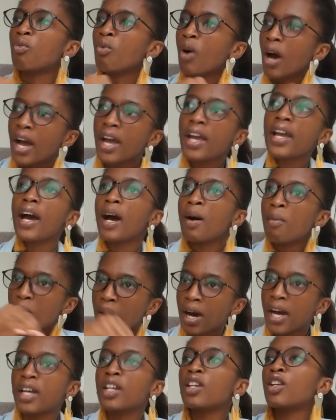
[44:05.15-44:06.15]
Why
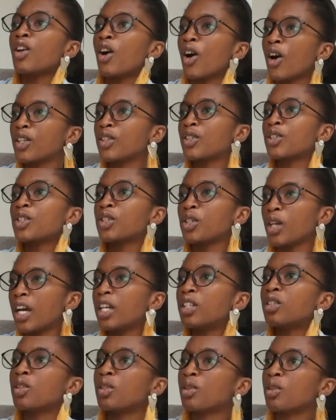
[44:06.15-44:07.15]
am I not
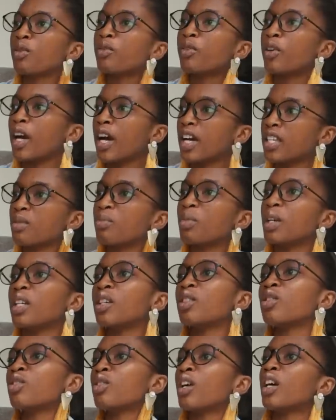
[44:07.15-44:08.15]
trying to look for a husband
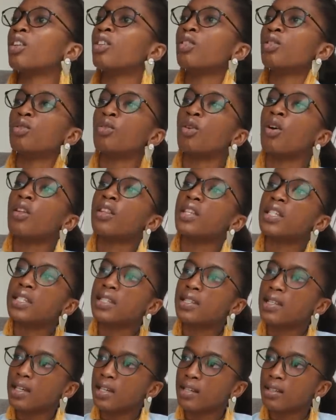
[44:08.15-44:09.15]
and trying to do all
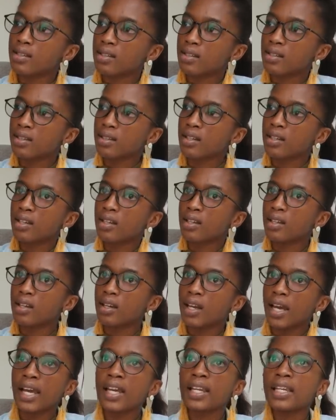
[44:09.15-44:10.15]
these things? And
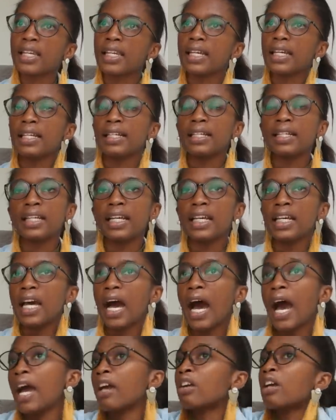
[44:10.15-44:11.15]

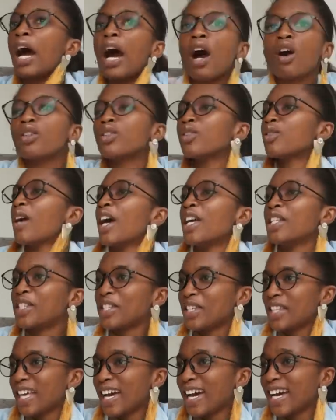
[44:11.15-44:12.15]
how do you
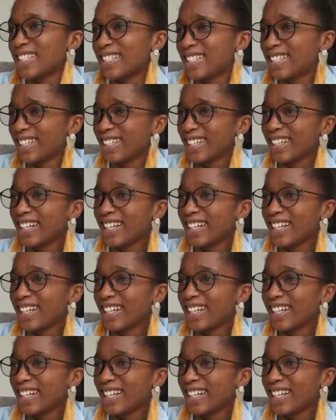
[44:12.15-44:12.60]
answer that?